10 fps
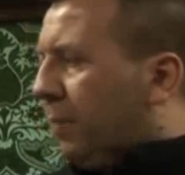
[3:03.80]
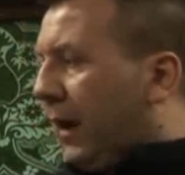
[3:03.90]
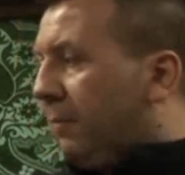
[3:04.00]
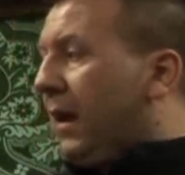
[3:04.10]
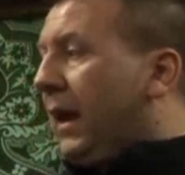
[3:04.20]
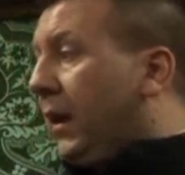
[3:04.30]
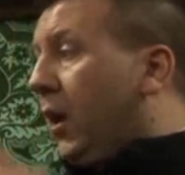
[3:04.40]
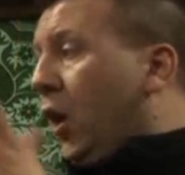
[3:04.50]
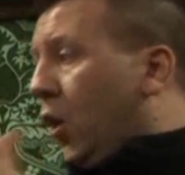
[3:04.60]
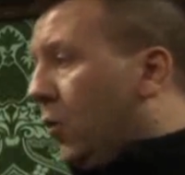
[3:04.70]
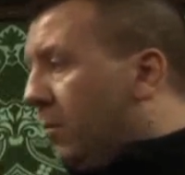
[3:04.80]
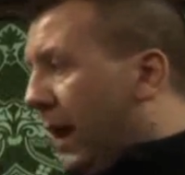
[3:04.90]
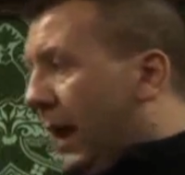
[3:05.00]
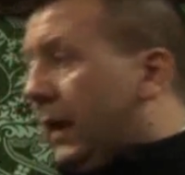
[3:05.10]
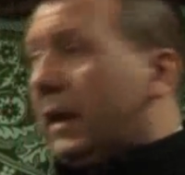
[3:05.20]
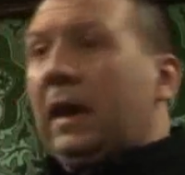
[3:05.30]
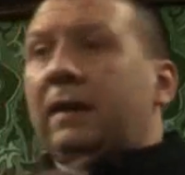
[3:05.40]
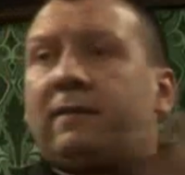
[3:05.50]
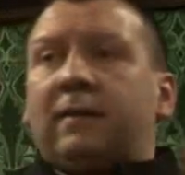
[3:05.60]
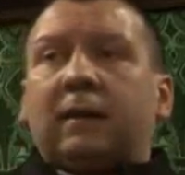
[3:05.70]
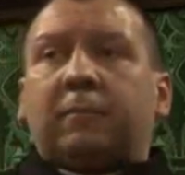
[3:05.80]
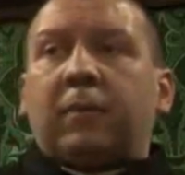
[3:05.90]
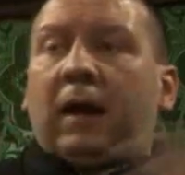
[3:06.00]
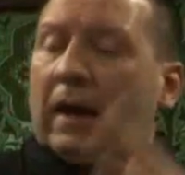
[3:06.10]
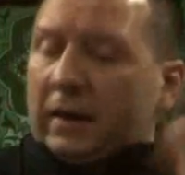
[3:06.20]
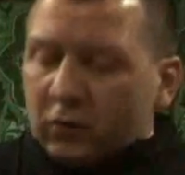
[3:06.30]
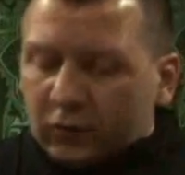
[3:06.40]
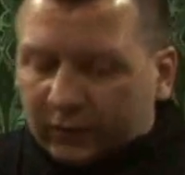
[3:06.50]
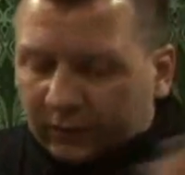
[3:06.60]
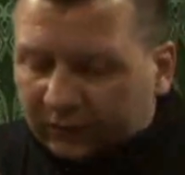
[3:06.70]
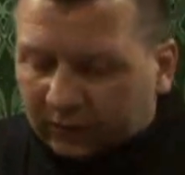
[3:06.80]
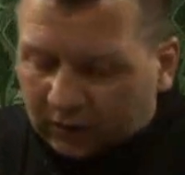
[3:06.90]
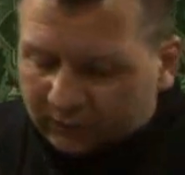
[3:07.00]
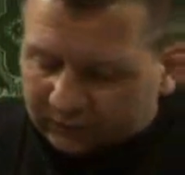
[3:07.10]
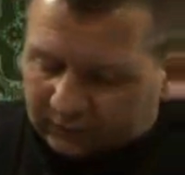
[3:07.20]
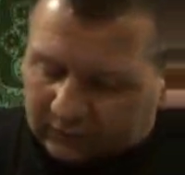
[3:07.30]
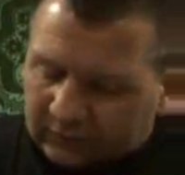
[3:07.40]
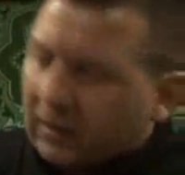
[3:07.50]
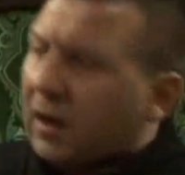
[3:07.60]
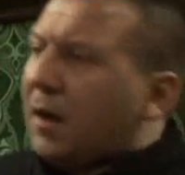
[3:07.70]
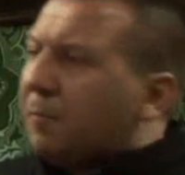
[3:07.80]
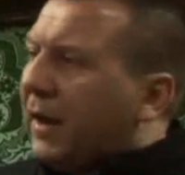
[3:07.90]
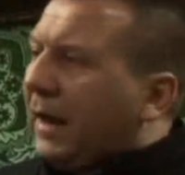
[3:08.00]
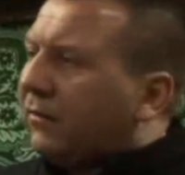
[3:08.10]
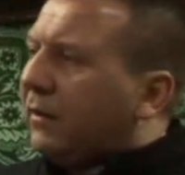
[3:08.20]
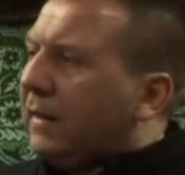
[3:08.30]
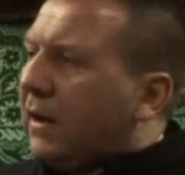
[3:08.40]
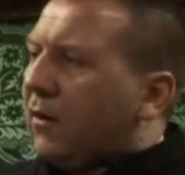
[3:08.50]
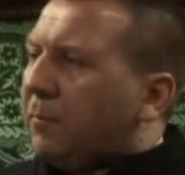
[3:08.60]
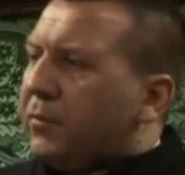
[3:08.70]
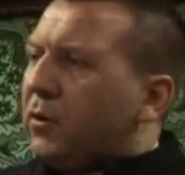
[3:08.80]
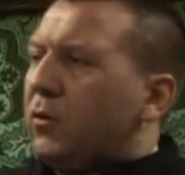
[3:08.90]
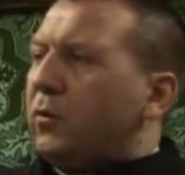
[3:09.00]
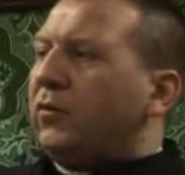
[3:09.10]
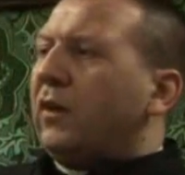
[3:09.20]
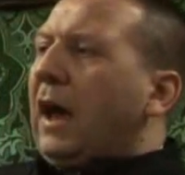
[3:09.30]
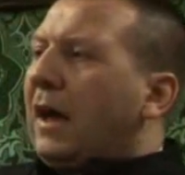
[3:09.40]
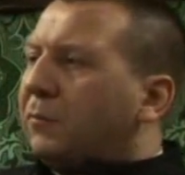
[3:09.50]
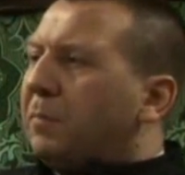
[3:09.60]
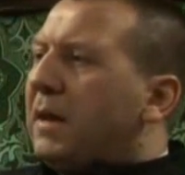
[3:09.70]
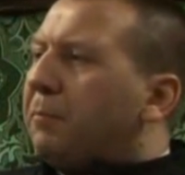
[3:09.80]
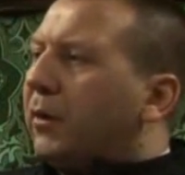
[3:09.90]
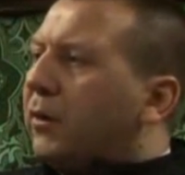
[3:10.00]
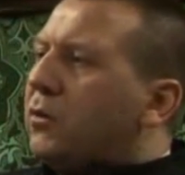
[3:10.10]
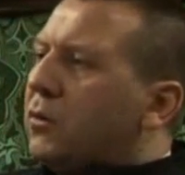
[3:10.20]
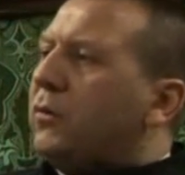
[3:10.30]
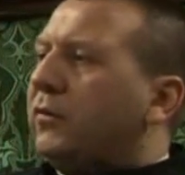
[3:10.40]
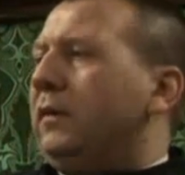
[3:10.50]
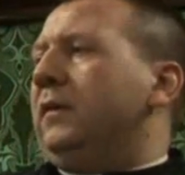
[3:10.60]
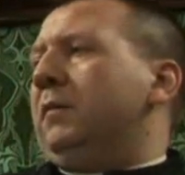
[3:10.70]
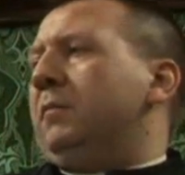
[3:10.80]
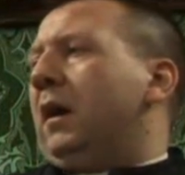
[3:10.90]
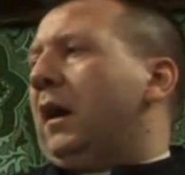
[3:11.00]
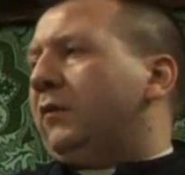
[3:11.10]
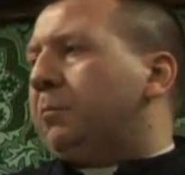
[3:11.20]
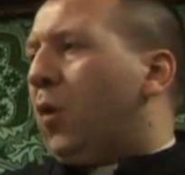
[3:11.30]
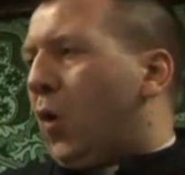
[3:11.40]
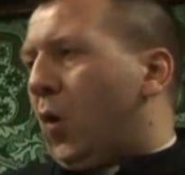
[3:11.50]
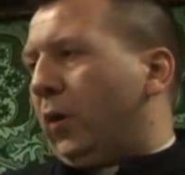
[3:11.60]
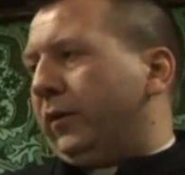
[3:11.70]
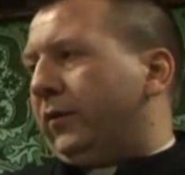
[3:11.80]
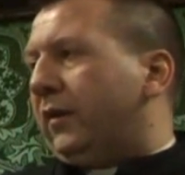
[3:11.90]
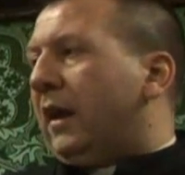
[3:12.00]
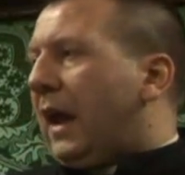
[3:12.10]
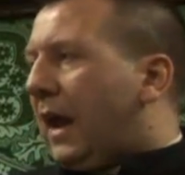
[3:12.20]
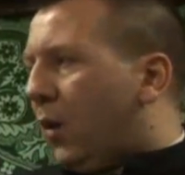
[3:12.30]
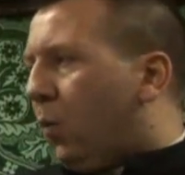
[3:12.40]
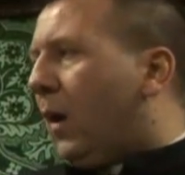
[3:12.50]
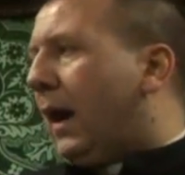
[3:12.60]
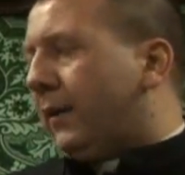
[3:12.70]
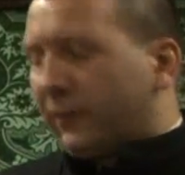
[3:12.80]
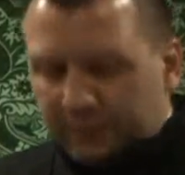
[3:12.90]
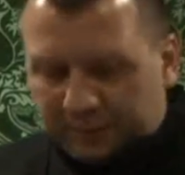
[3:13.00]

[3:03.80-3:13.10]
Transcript: by men who may use their services, but actually they are abused as people are using them as pawns in a wider